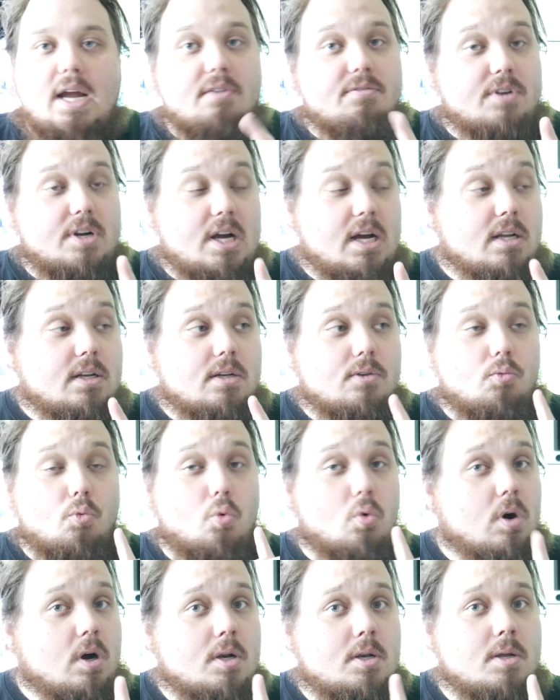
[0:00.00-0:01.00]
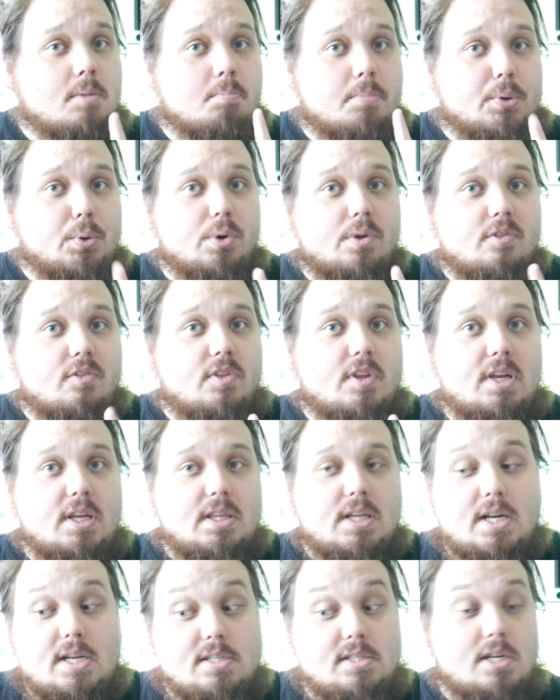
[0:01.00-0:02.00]
I forgot one important thing
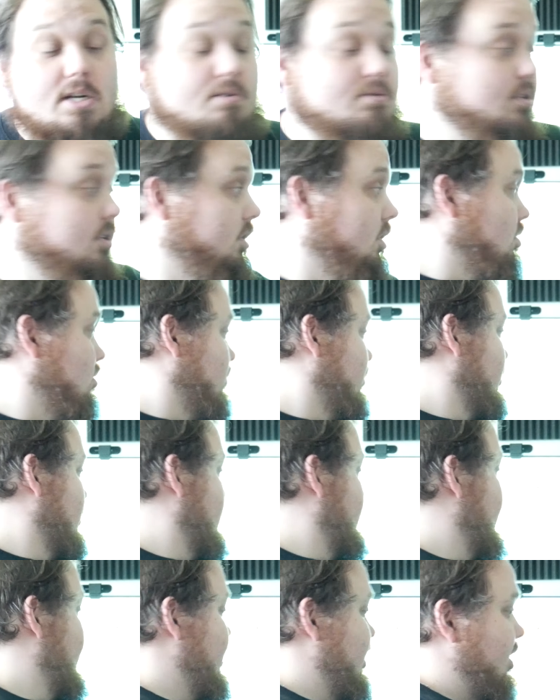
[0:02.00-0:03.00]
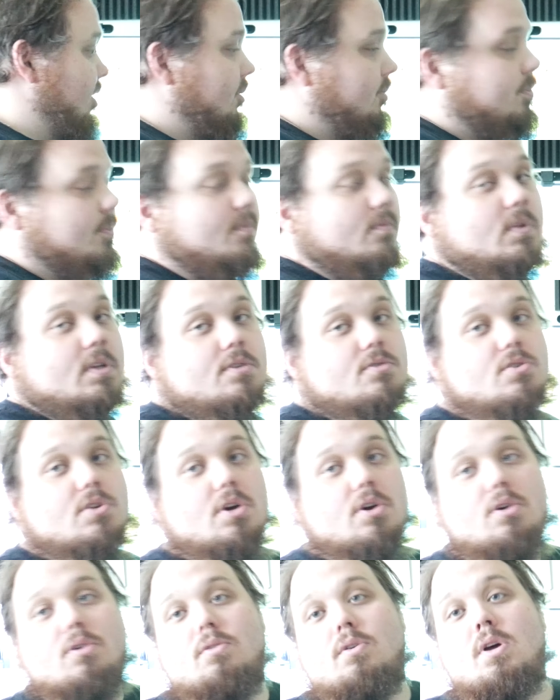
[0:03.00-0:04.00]
that I said I was going to go over in the video.
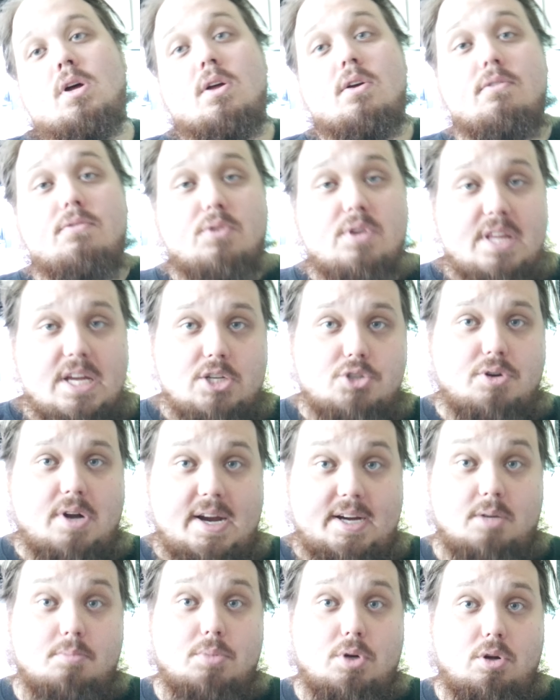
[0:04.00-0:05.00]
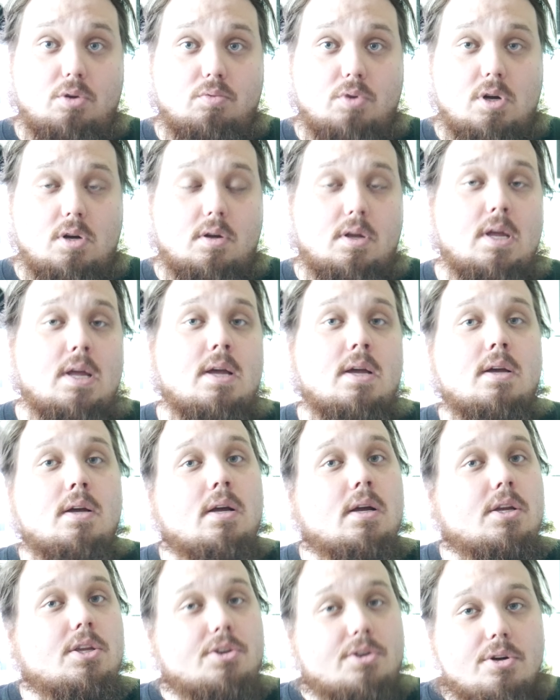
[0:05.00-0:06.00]
So for that Dragon Ball rug,
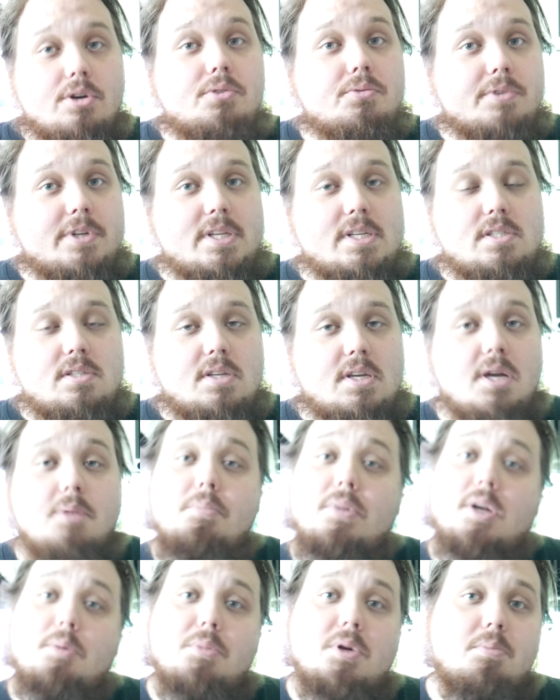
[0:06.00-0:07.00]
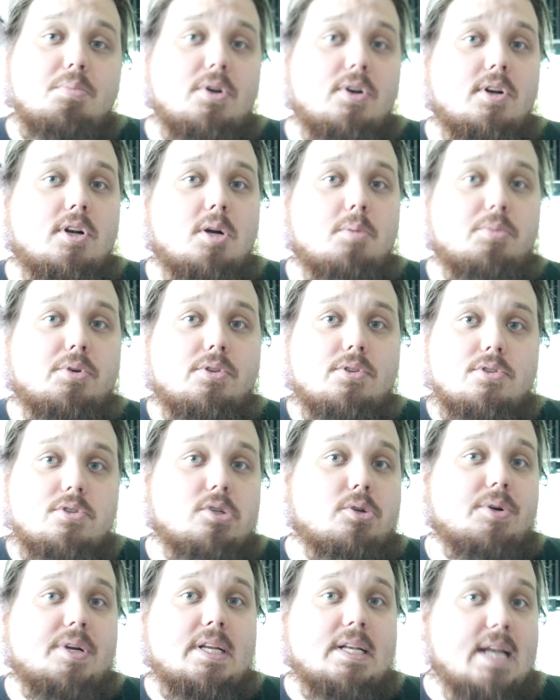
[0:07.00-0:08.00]
you couldn't really see it, but I'm going to put it up on the
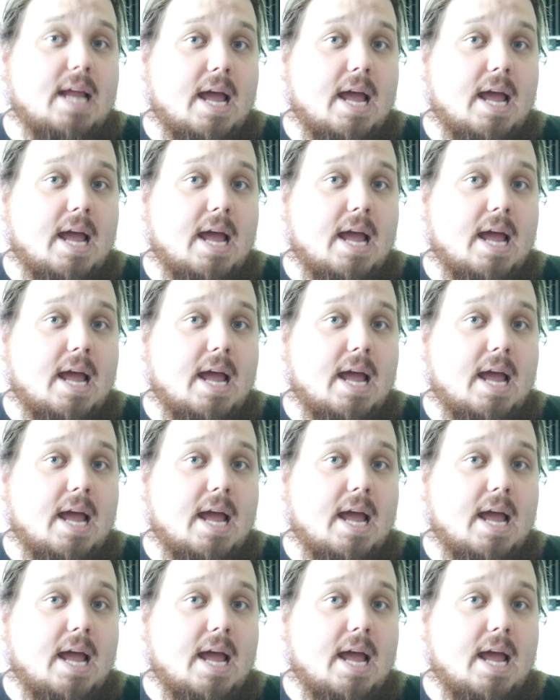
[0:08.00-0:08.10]
screen